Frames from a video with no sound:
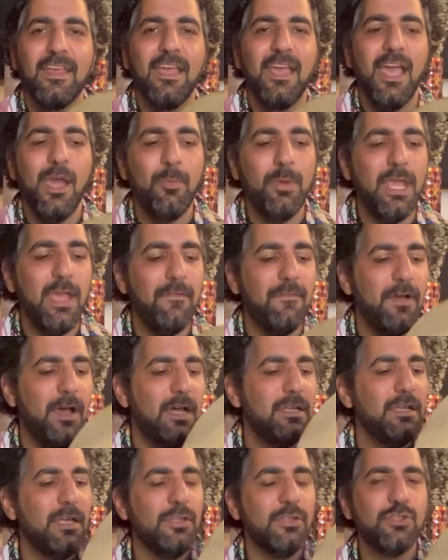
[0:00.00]
And we have
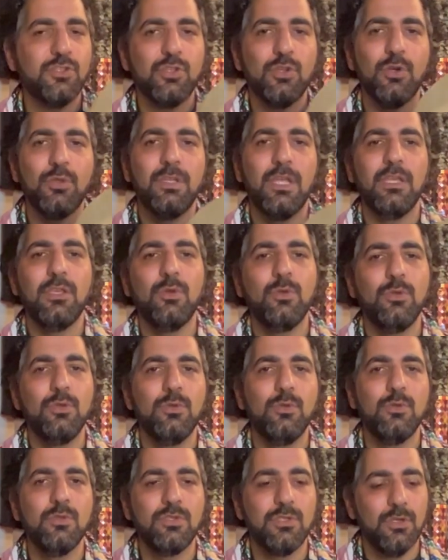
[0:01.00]
another tone that you
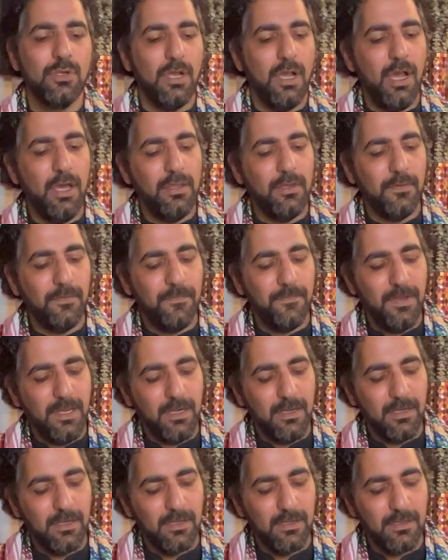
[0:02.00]
use your other
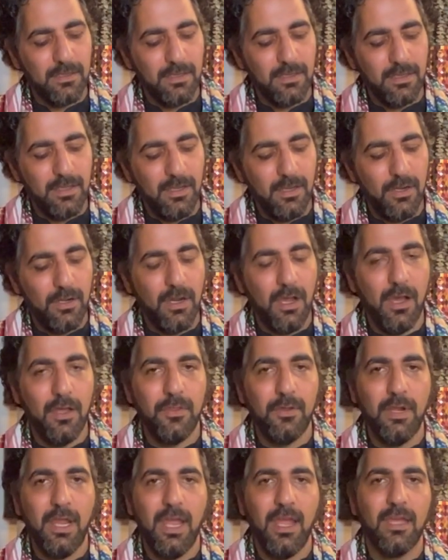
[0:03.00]
finger or
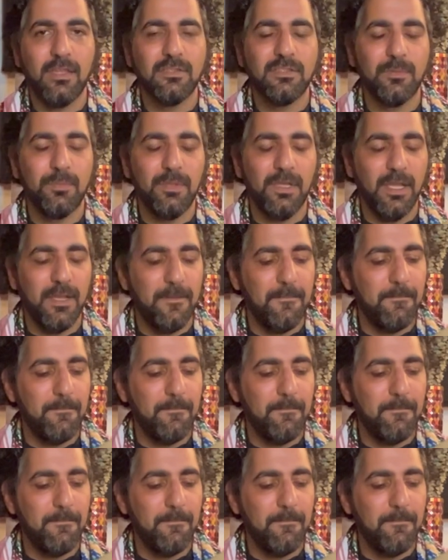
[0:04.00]
other hand to play.